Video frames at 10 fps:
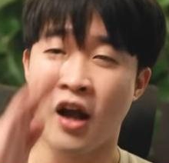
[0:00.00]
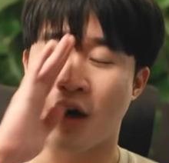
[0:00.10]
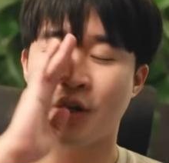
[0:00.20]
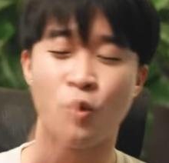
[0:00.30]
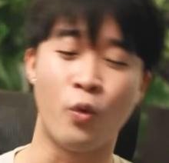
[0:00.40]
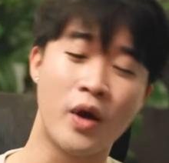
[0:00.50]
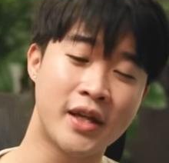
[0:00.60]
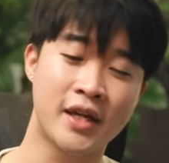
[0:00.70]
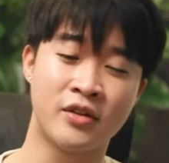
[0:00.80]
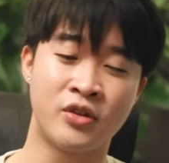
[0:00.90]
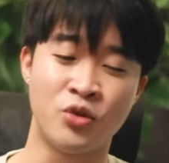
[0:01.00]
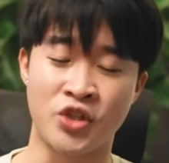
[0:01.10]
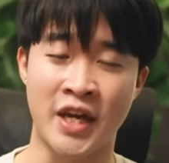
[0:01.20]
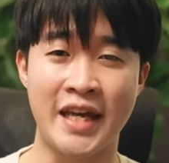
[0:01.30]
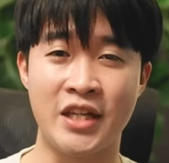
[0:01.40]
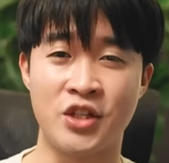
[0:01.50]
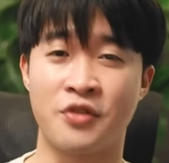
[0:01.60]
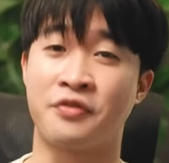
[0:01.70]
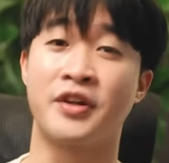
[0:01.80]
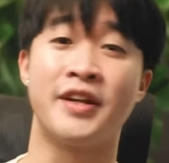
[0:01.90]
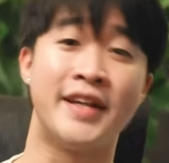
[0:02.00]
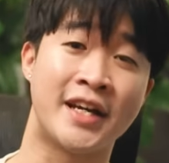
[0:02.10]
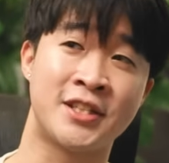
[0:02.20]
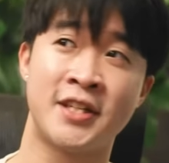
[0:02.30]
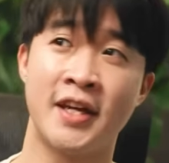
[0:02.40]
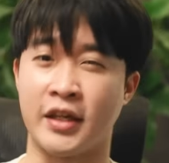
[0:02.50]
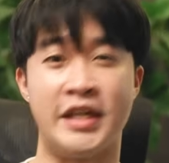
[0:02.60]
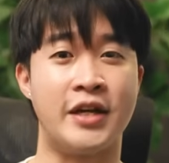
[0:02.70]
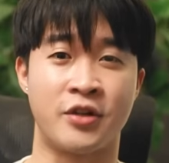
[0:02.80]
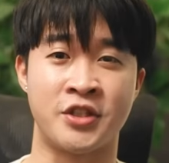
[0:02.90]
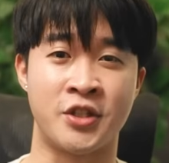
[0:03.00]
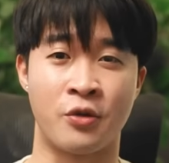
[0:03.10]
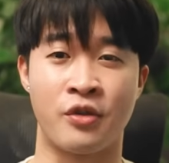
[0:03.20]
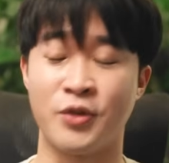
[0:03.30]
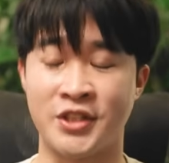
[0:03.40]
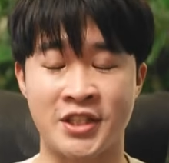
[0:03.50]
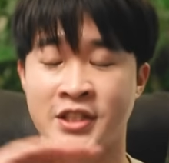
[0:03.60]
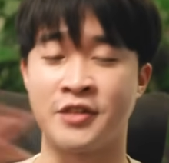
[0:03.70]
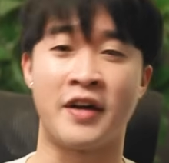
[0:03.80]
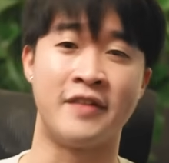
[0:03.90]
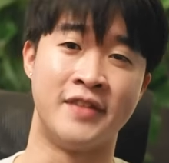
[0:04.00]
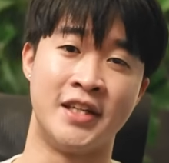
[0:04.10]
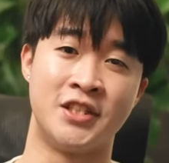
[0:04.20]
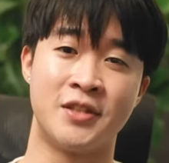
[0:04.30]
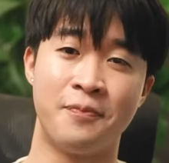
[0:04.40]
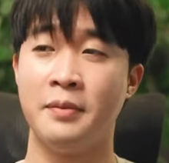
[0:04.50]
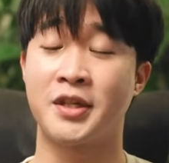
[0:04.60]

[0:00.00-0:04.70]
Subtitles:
Are you willing to change for the next year or so, 365 days?